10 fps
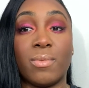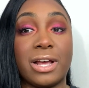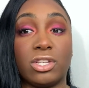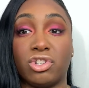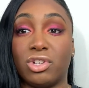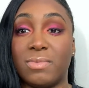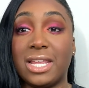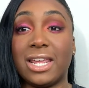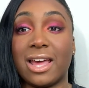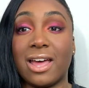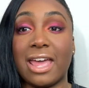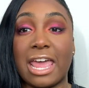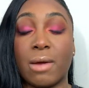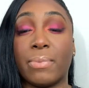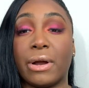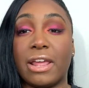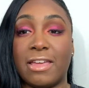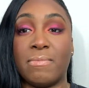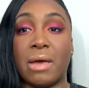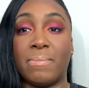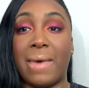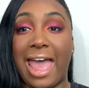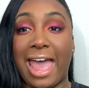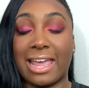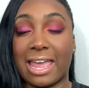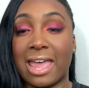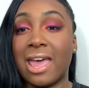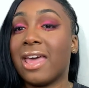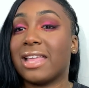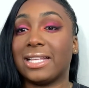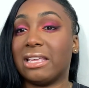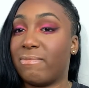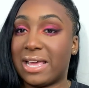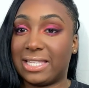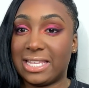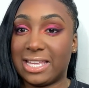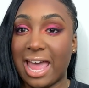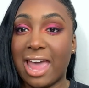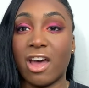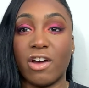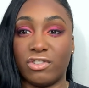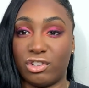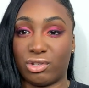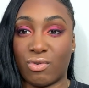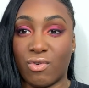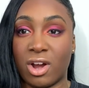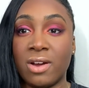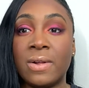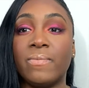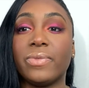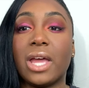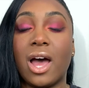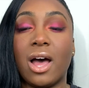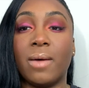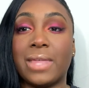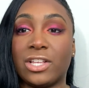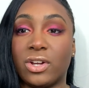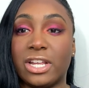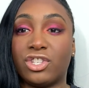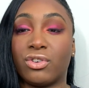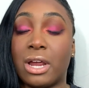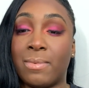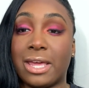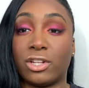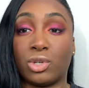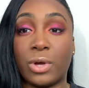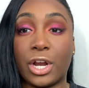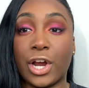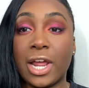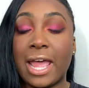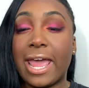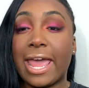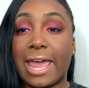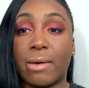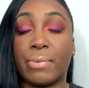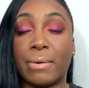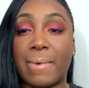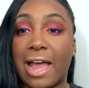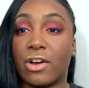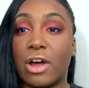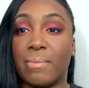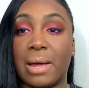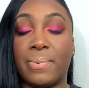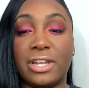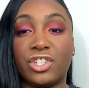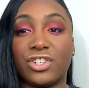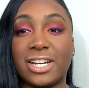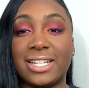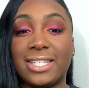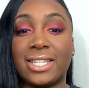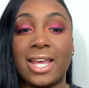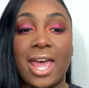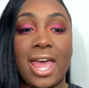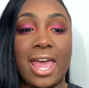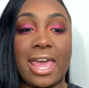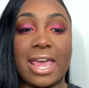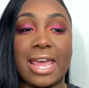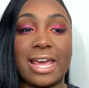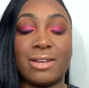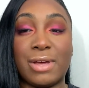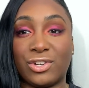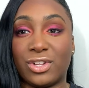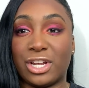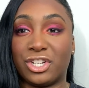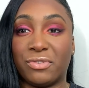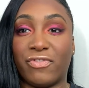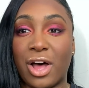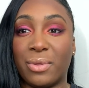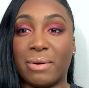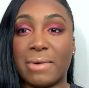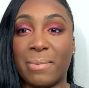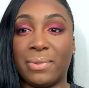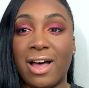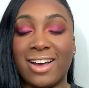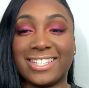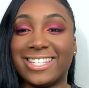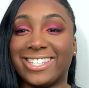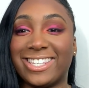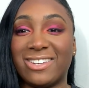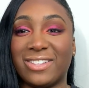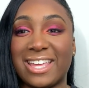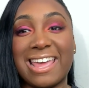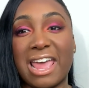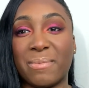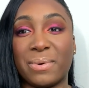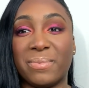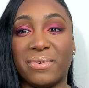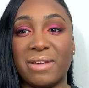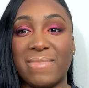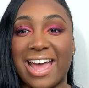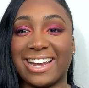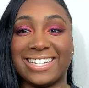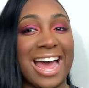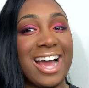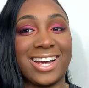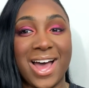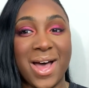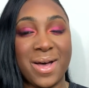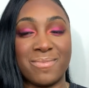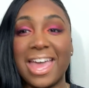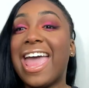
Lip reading: my social media, Amber M. Mack. That's MACK That's on Instagram and Twitter. Amber Mack on my Pinterest. And make sure that you're following my blog, sincerely, ambermariemack.com.